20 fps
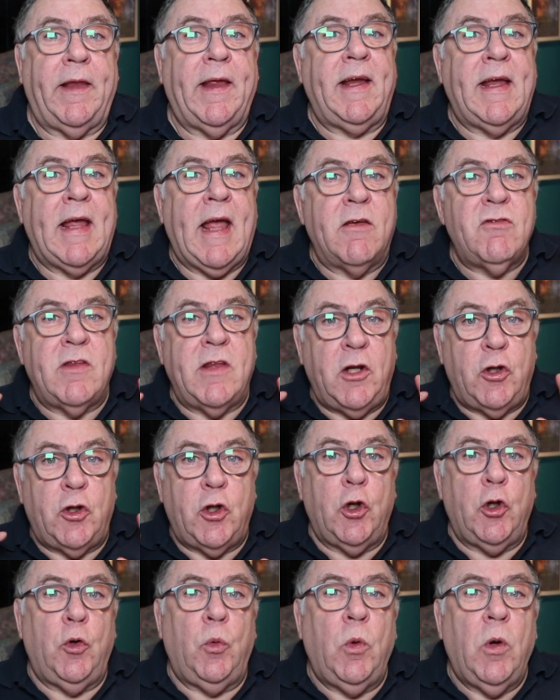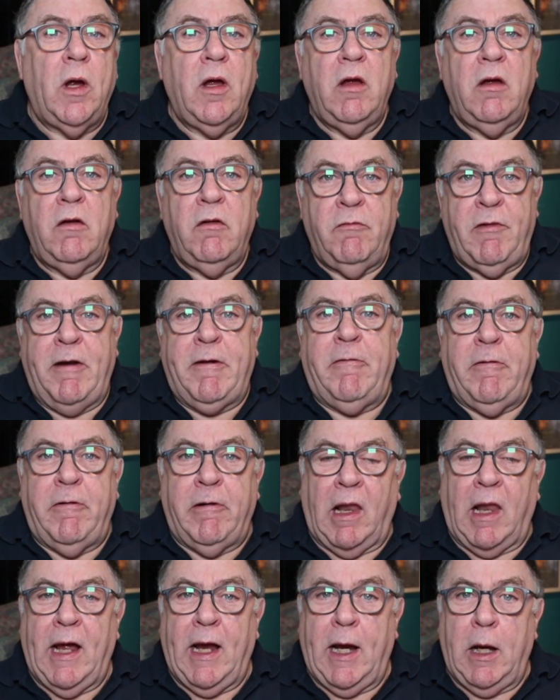that yes, they do very
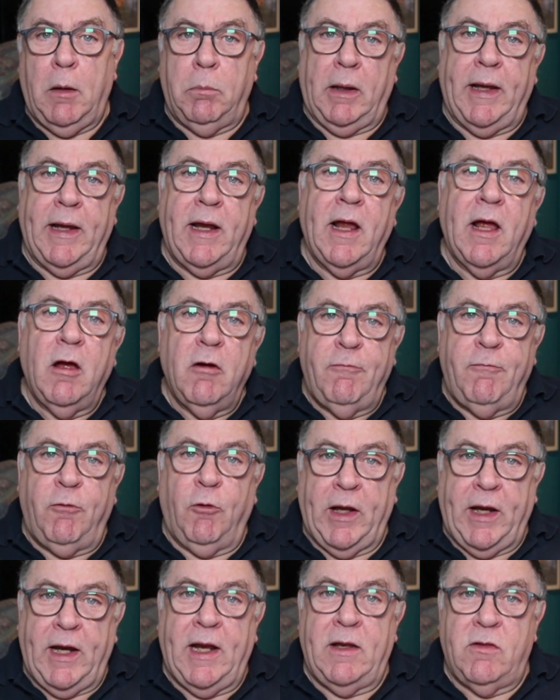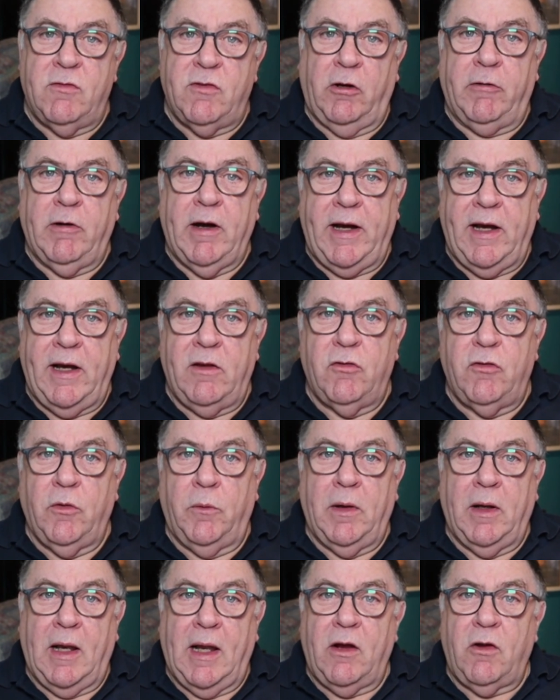reliably fully integrate
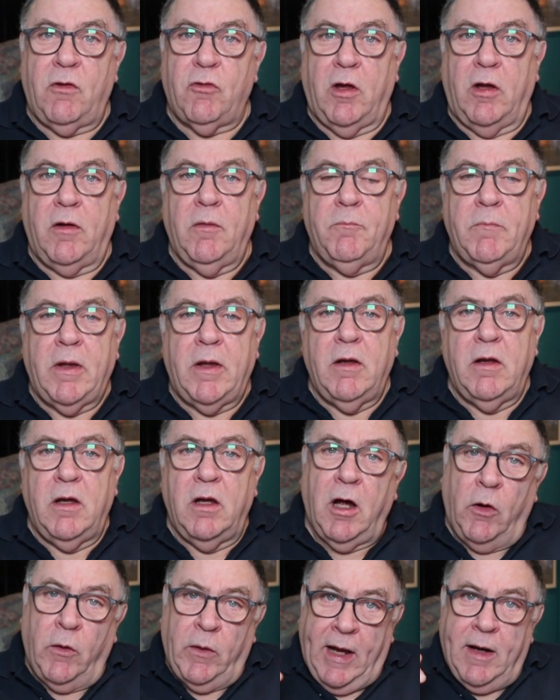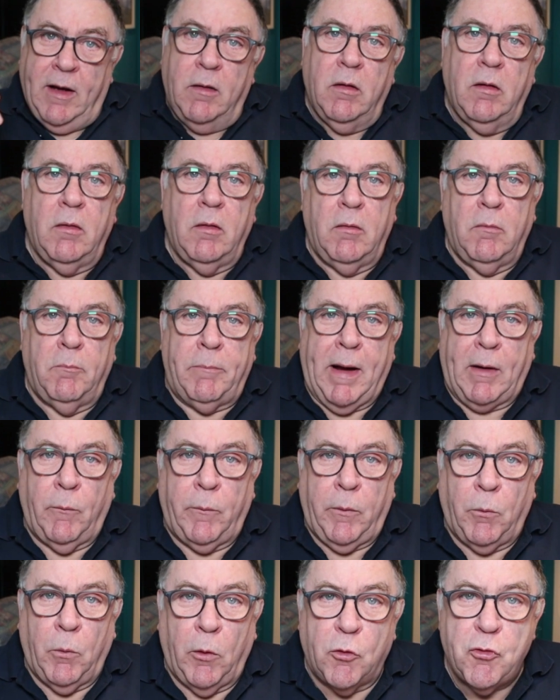into Alexa. Okay, back
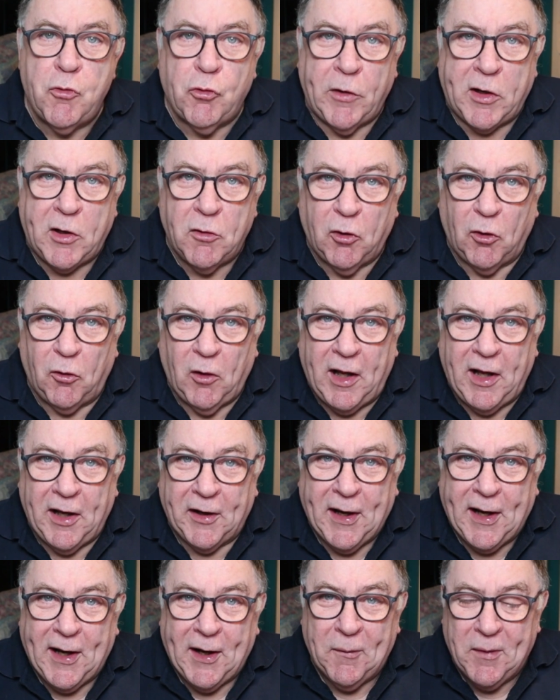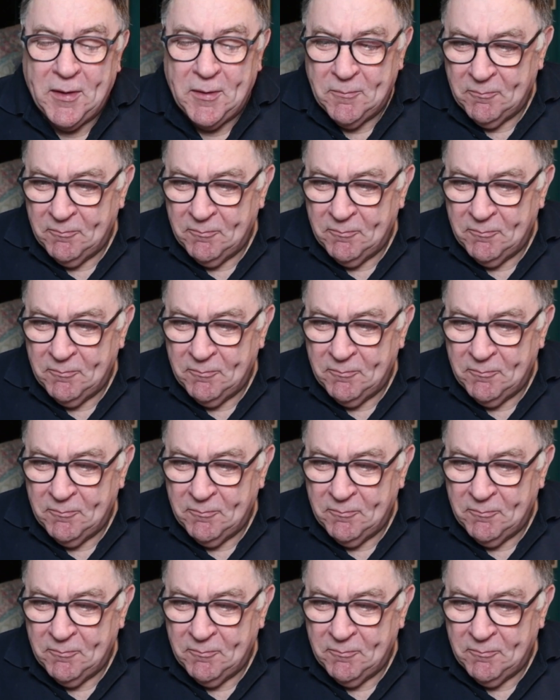with what the screens look like now.